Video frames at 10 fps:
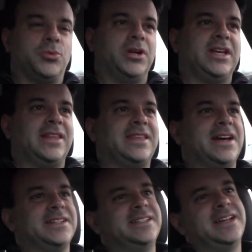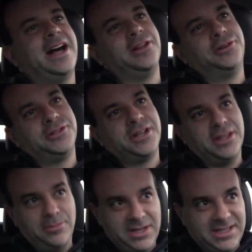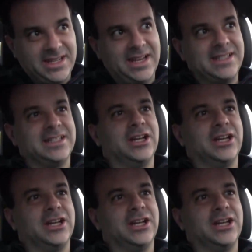$28,000, the mid-size